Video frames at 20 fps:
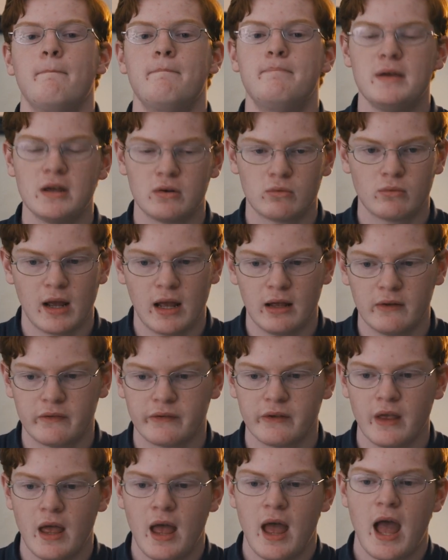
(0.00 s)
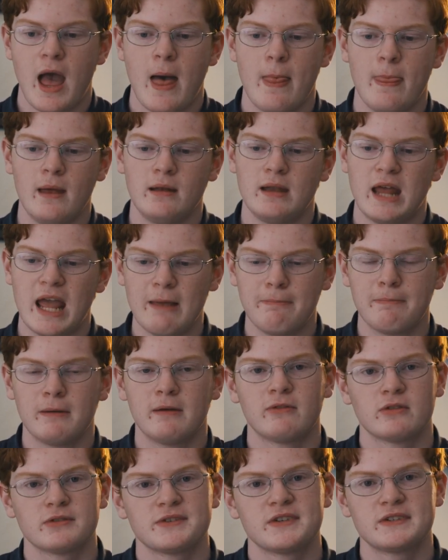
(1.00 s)
bit rates. And then
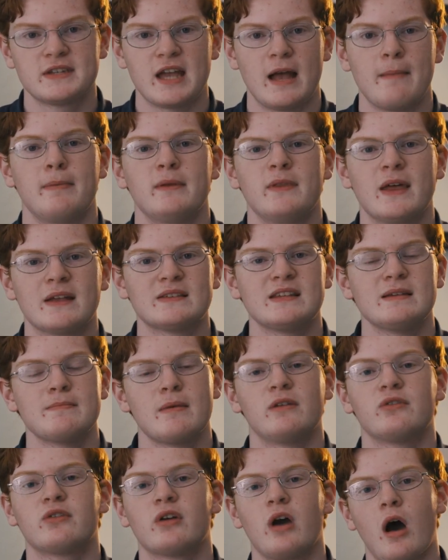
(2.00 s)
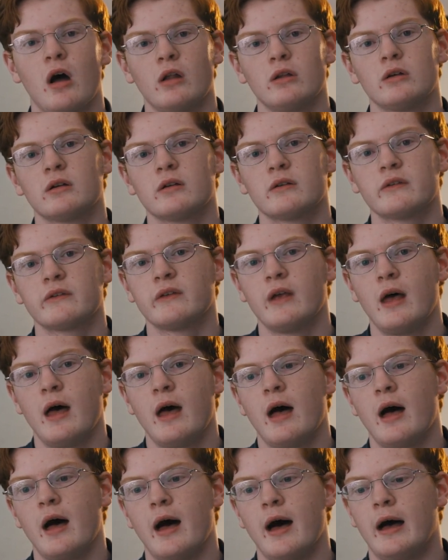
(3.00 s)
8-bit versus 10-bit, that's the amount of colors
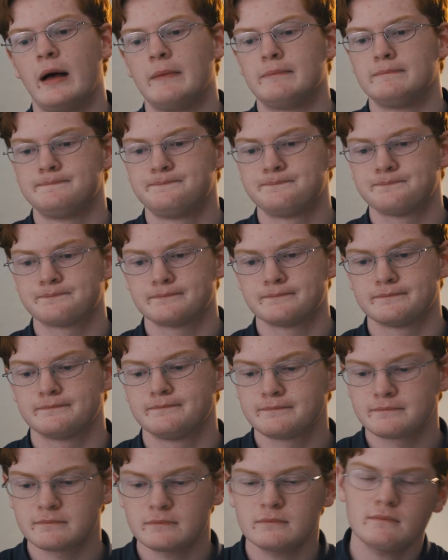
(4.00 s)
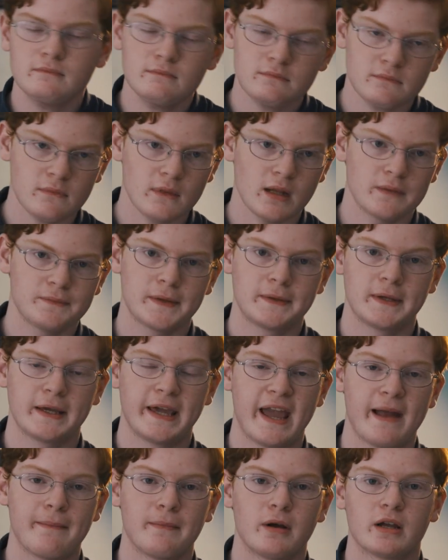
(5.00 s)
that the
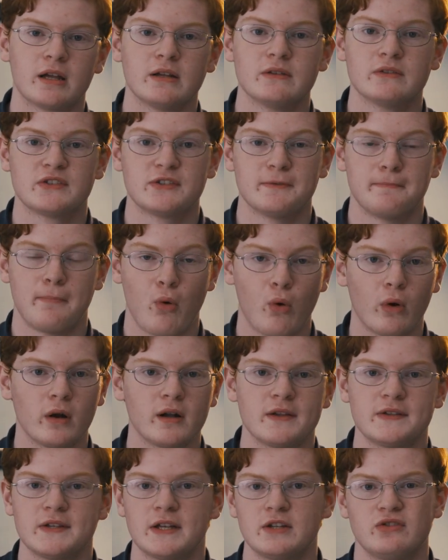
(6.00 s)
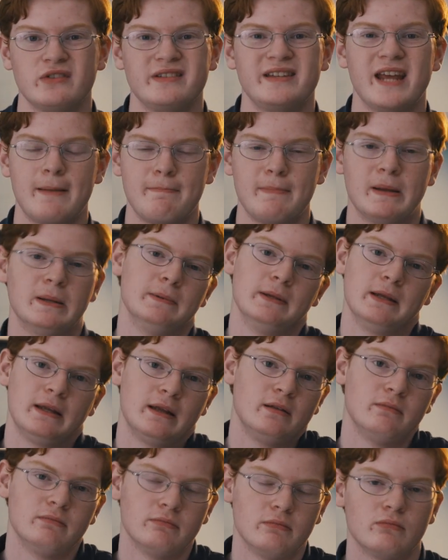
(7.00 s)
camera can support. Essentially, 10-bit, it
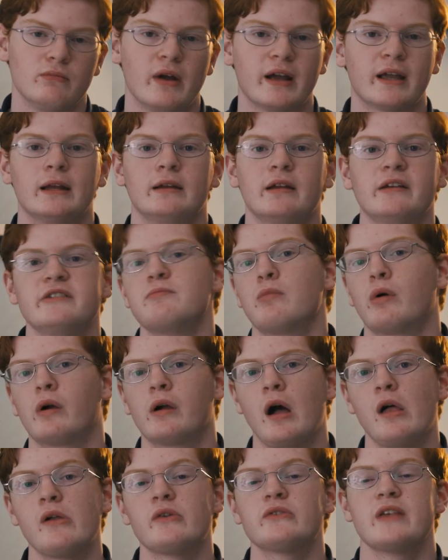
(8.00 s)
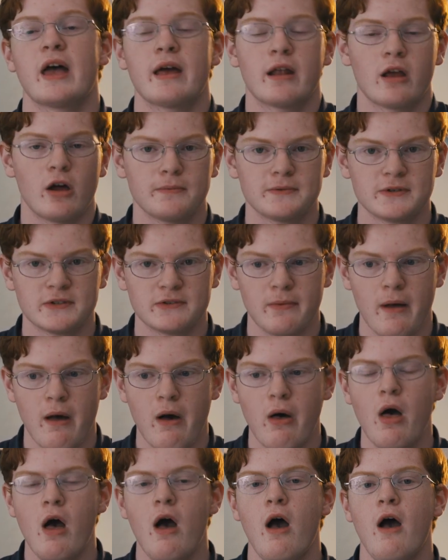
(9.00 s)
can recognize more colors. That helps as
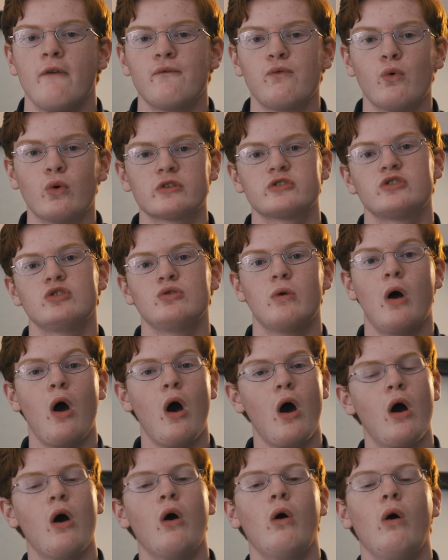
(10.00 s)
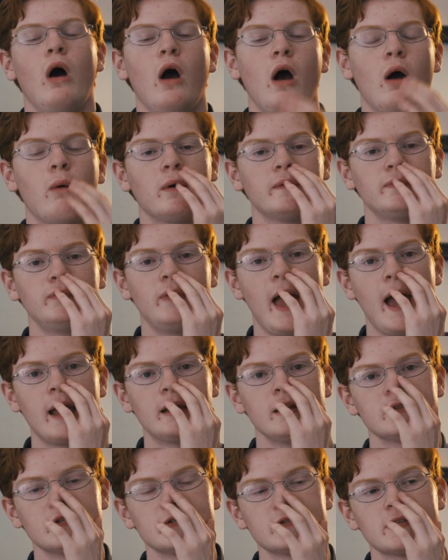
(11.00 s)
well. 420, what
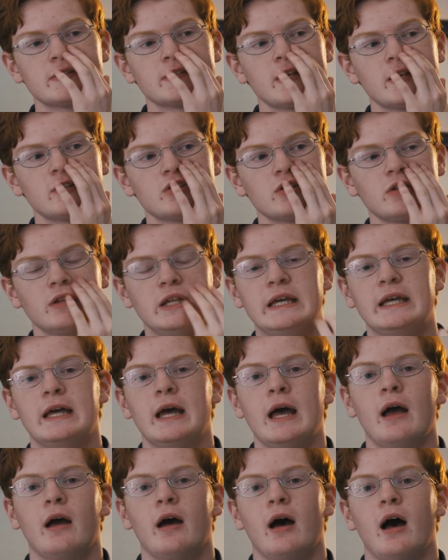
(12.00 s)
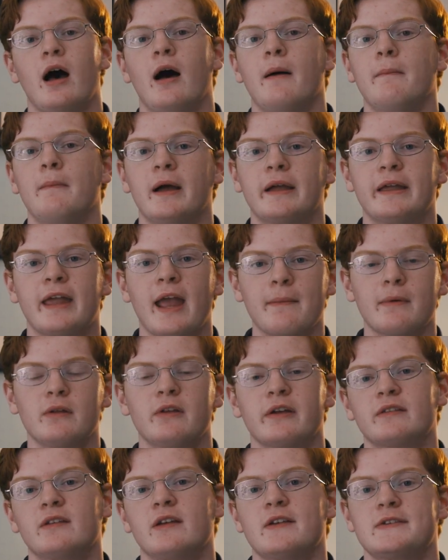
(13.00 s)
that is essentially a camera
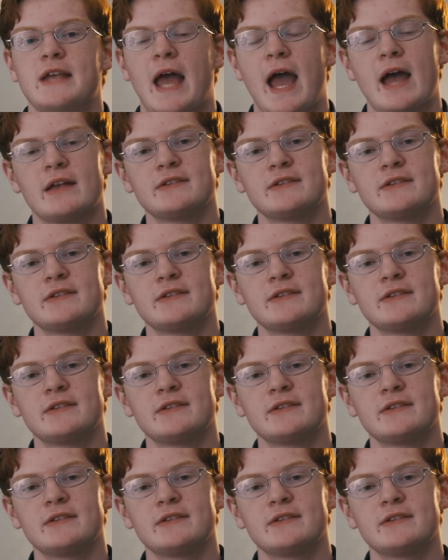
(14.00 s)
like this,